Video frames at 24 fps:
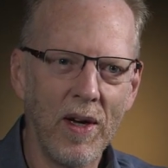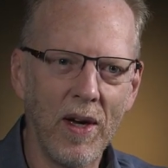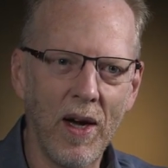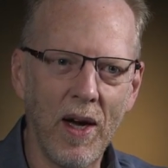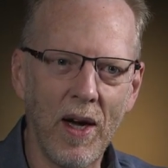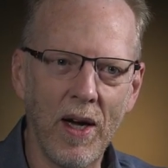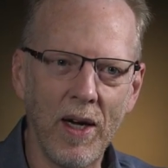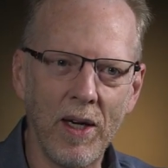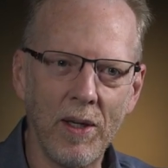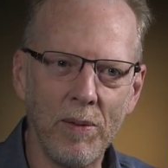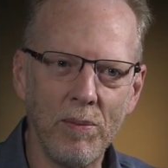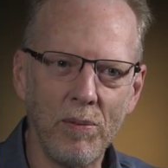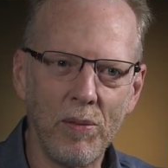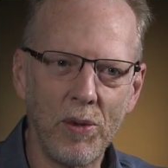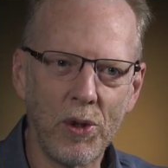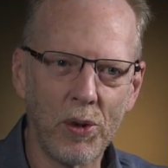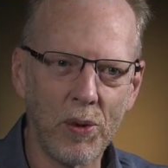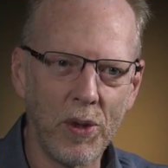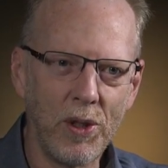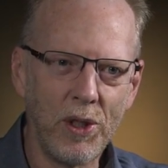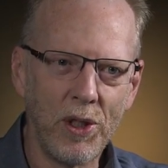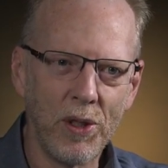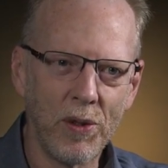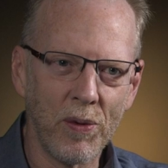um,
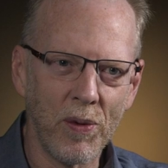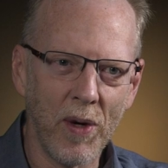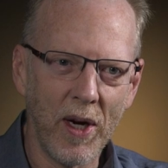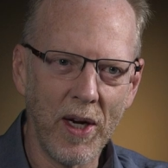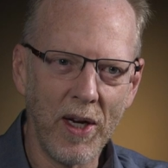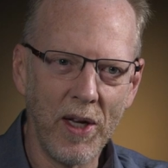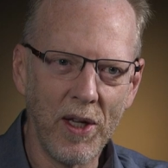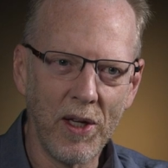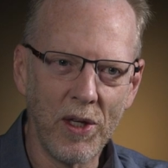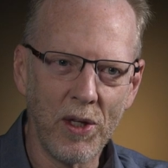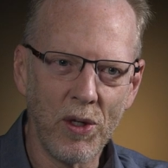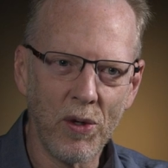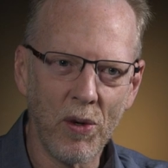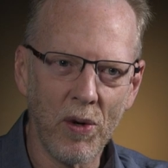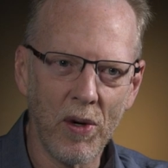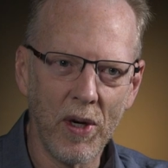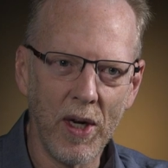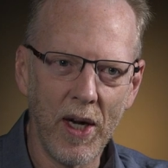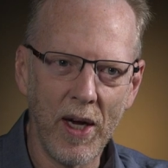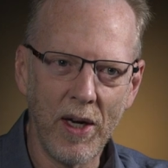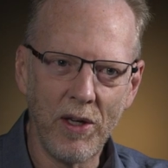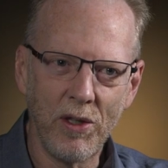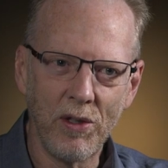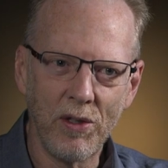stringent
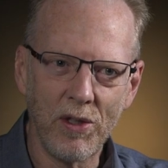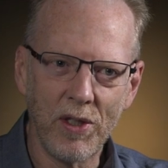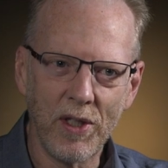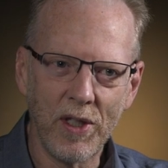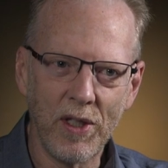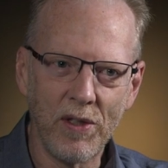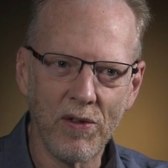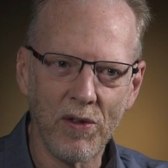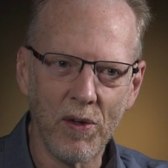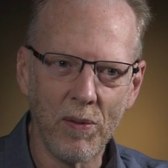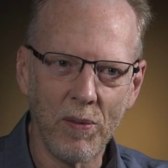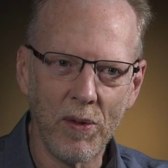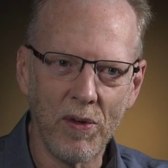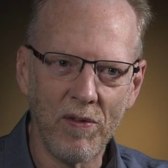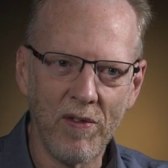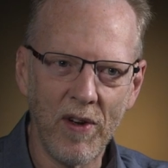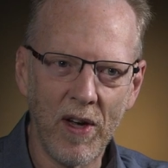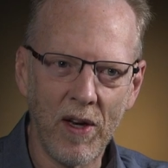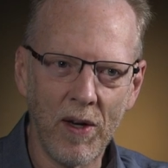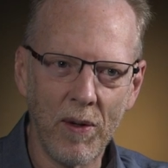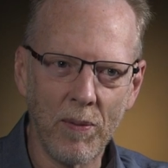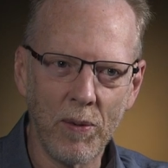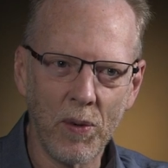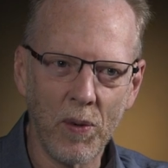regulatory agencies from
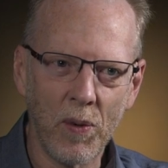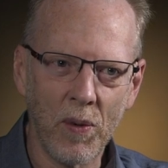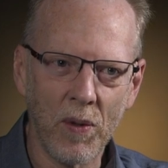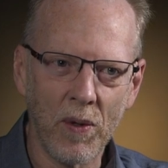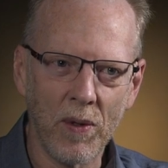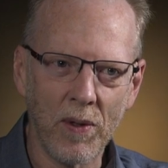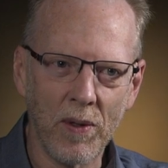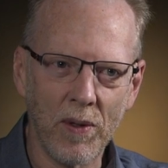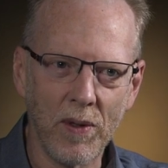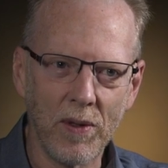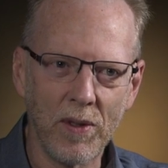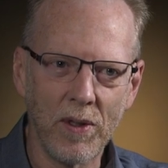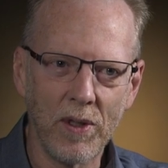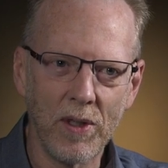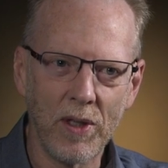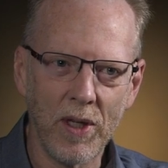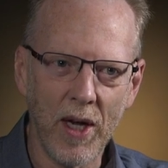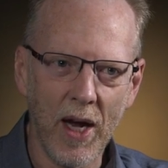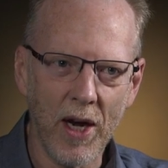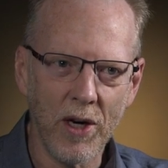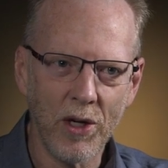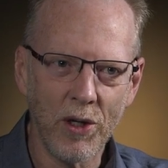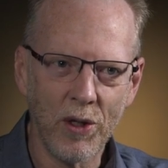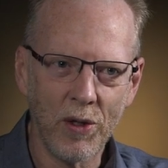developed worlds,
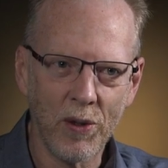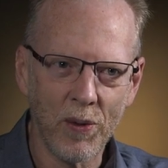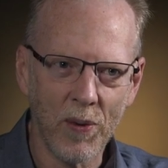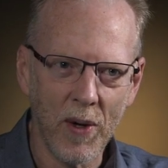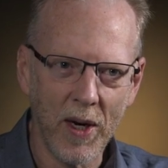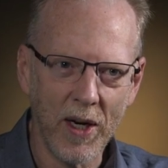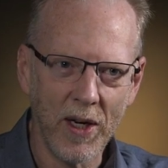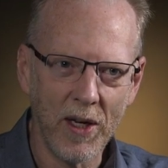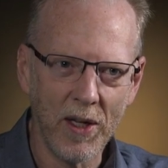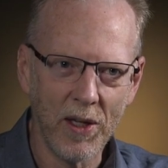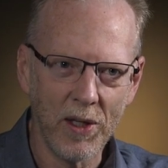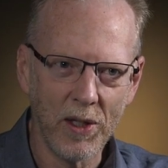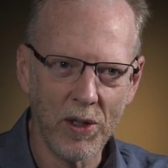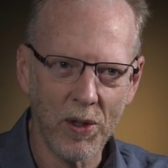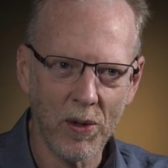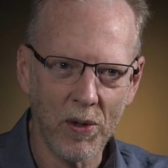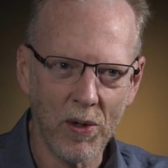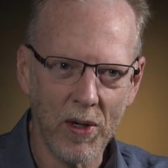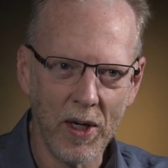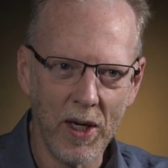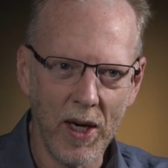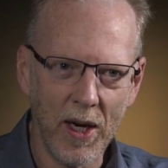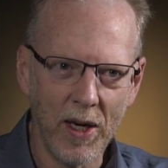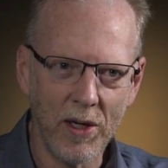national
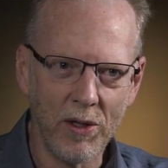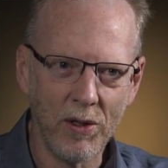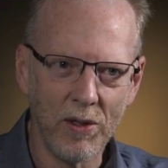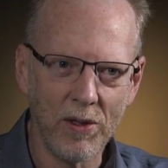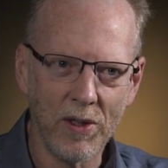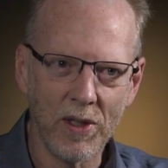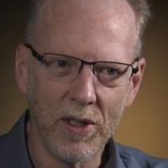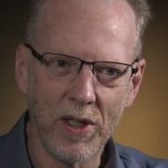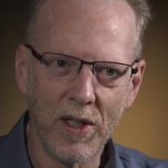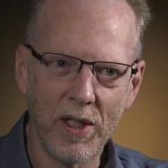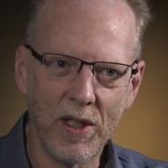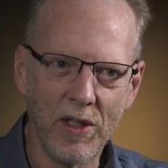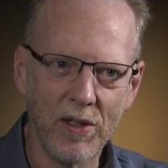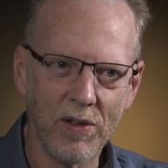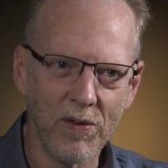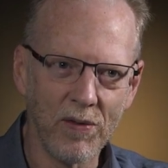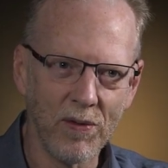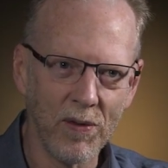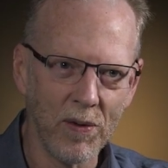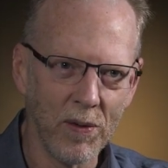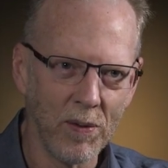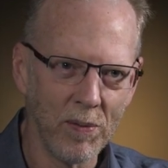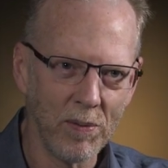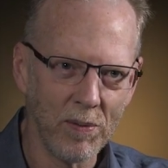regulatory agencies
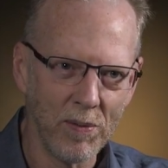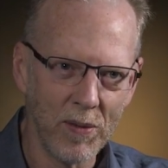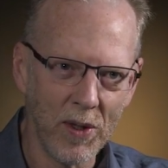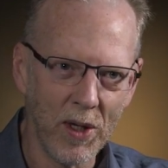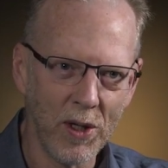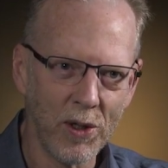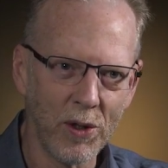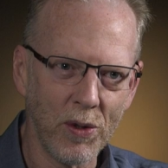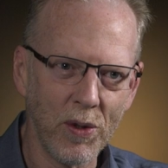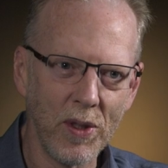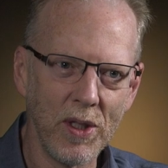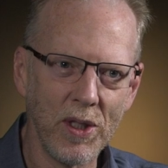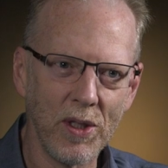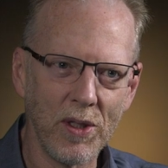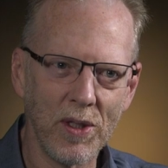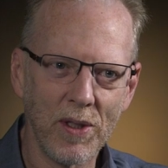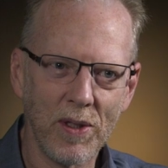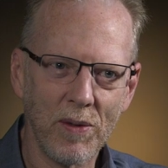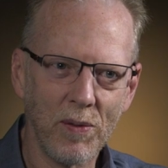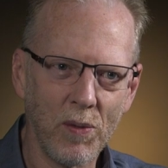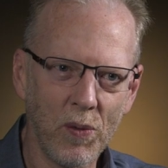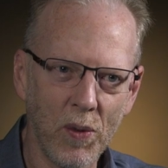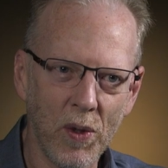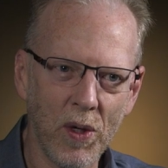from
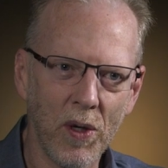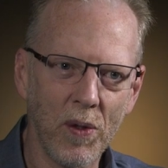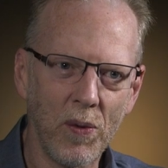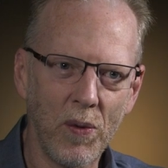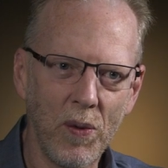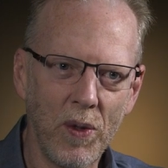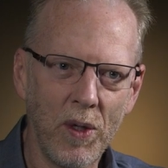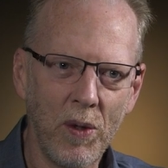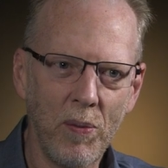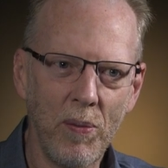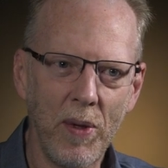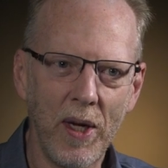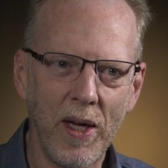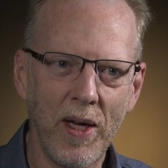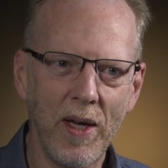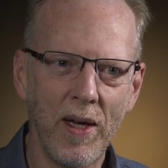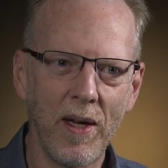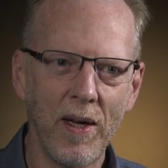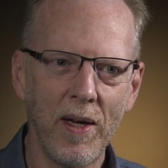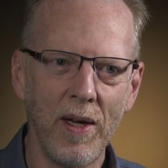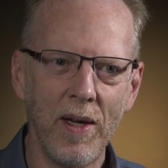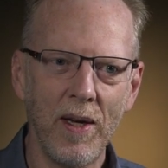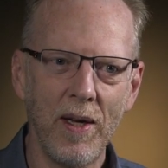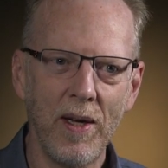countries where it will be
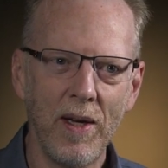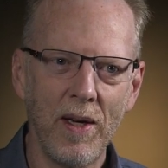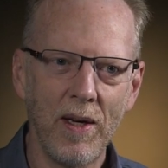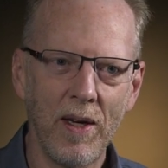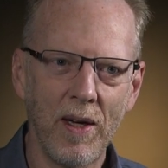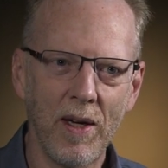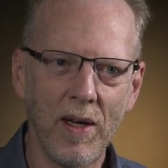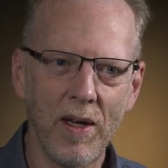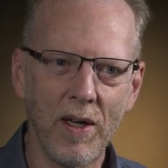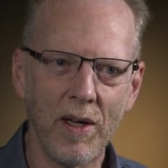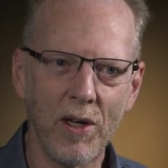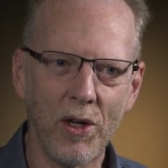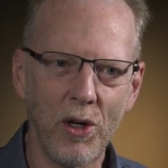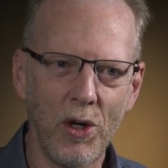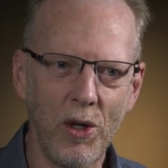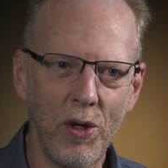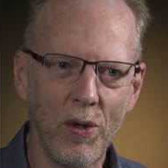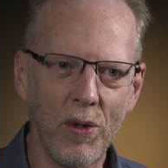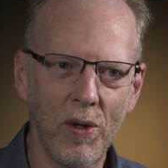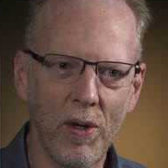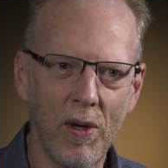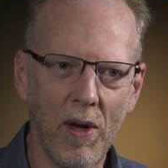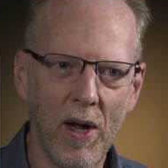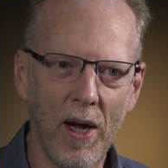uh,
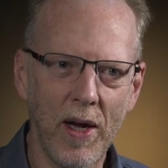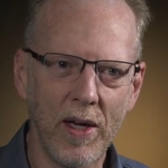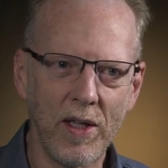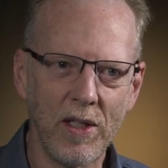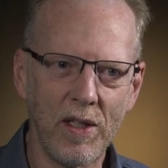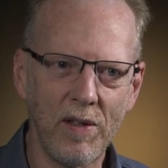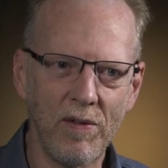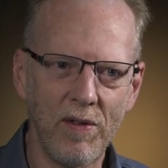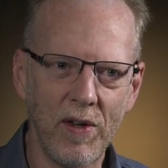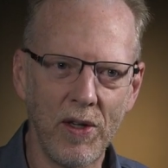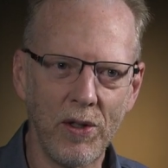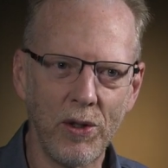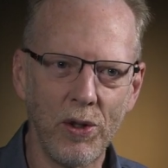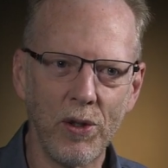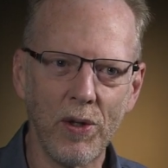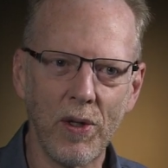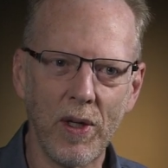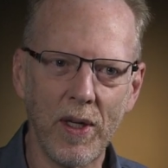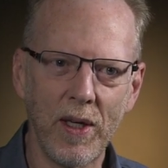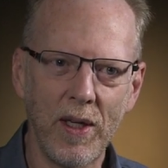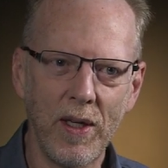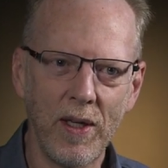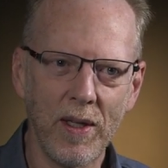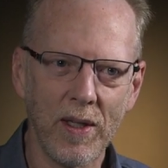utilized
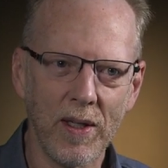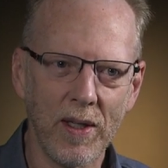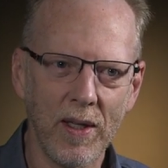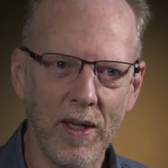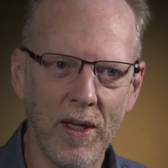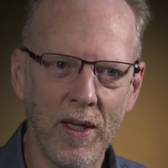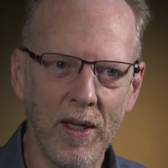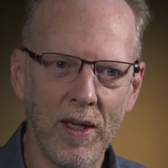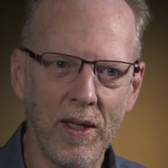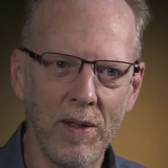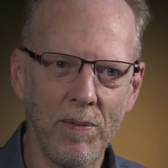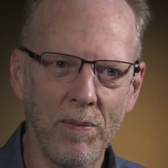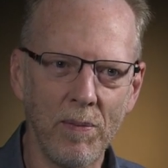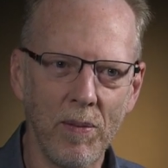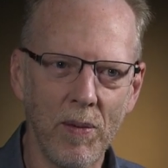eventually, uh,